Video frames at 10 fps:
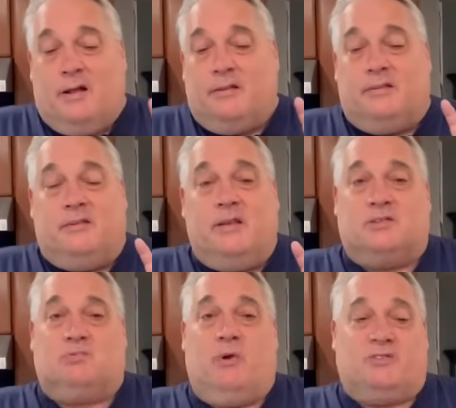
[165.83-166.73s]

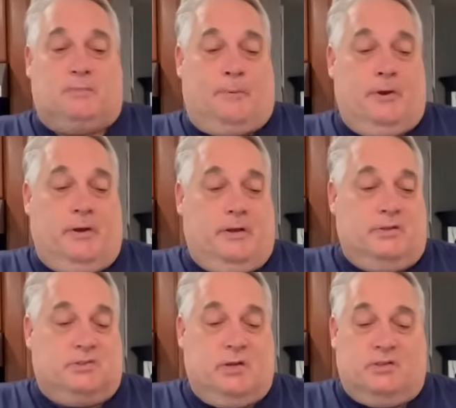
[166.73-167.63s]
This recipe
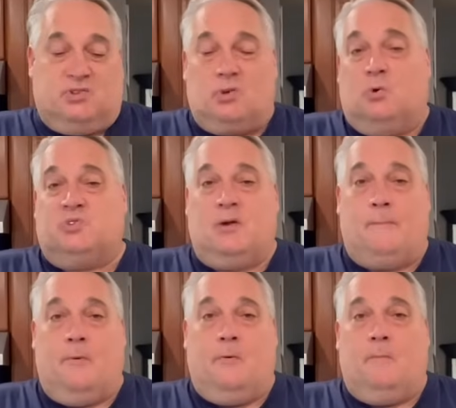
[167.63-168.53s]
is so
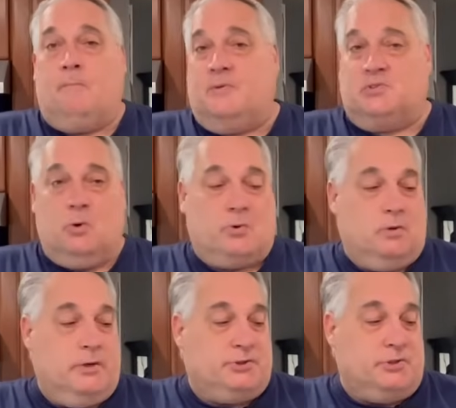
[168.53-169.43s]
simple but so
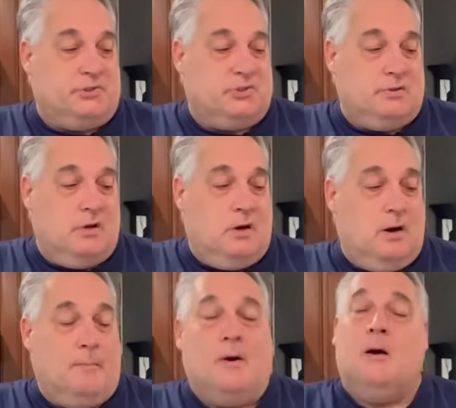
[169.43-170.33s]
delicious.
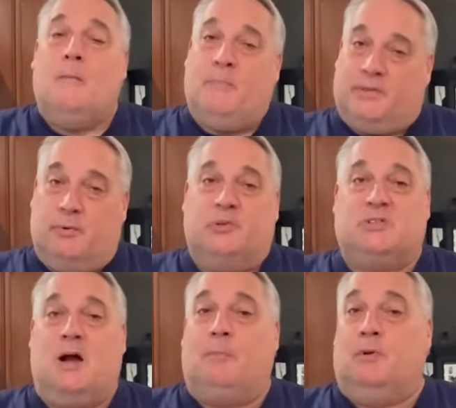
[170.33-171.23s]
But there is a
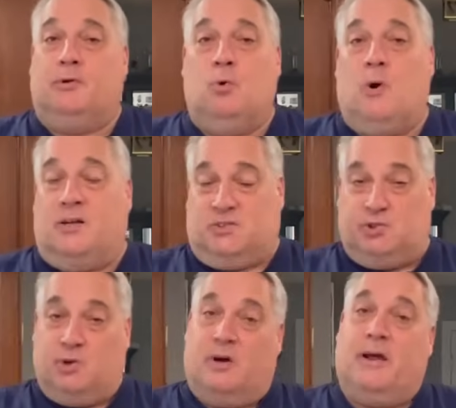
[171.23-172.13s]
couple of
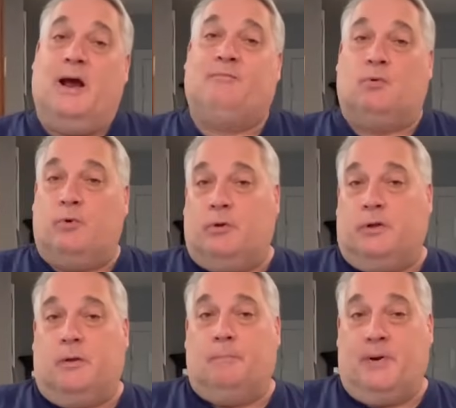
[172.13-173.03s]
nuances you're going to have to
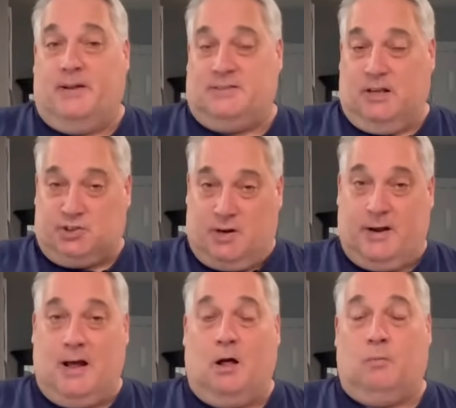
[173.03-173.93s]
really pay attention,
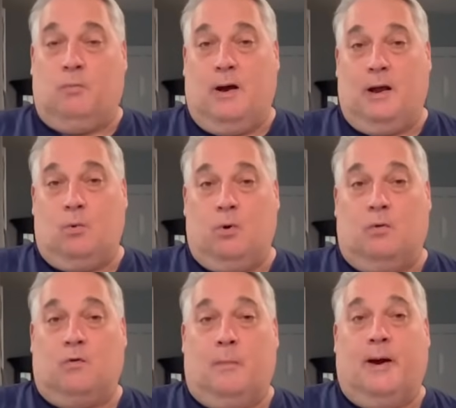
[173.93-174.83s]
and I
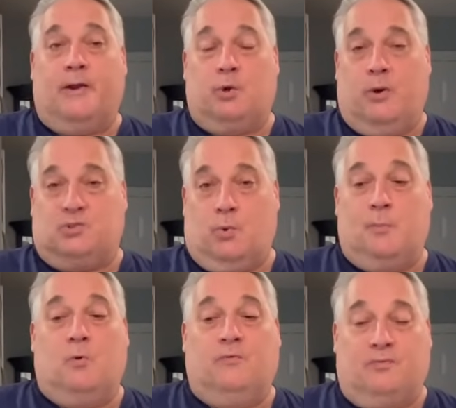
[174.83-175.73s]
will remind you as we
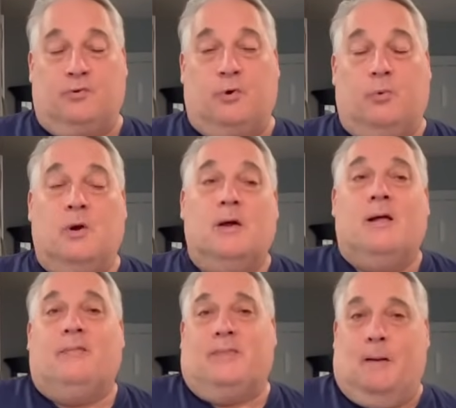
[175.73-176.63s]
move through
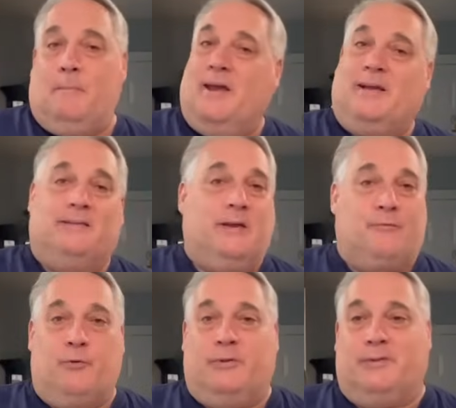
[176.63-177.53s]
that make it
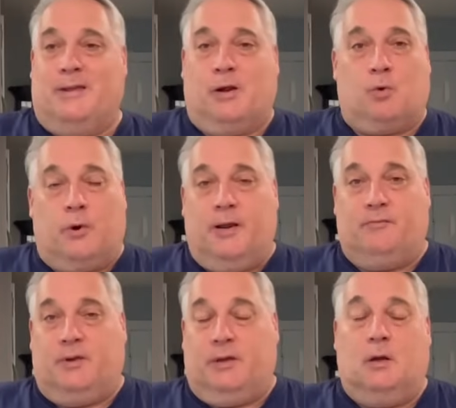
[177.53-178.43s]
different than a
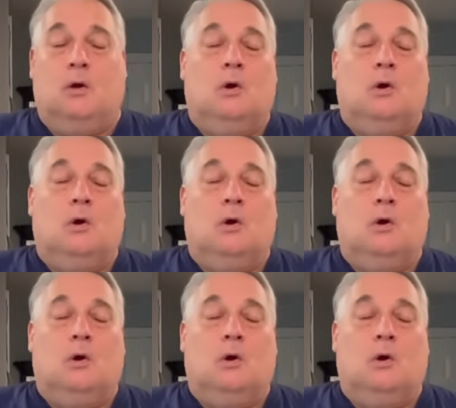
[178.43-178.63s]
gravy